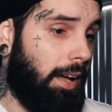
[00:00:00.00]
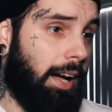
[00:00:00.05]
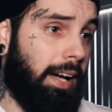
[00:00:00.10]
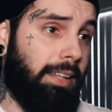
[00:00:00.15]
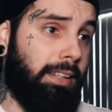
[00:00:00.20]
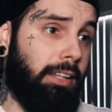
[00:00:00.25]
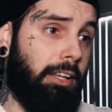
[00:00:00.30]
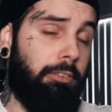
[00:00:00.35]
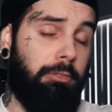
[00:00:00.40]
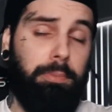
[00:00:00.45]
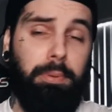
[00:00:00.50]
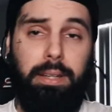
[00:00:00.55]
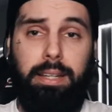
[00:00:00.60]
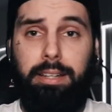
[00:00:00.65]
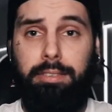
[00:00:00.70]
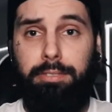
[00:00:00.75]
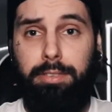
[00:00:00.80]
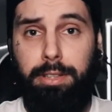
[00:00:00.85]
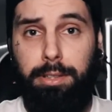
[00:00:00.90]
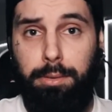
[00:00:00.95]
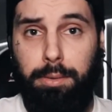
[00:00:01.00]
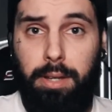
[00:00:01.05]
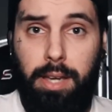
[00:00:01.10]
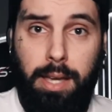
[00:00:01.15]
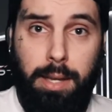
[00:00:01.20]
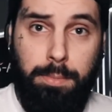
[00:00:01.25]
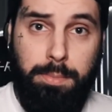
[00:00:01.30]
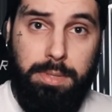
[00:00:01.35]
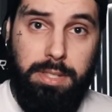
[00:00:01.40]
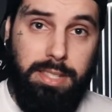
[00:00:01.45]
I love playing video
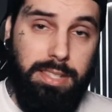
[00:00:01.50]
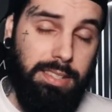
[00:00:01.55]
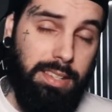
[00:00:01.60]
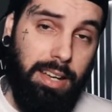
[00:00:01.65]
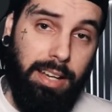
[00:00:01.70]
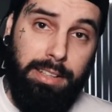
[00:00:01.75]
games.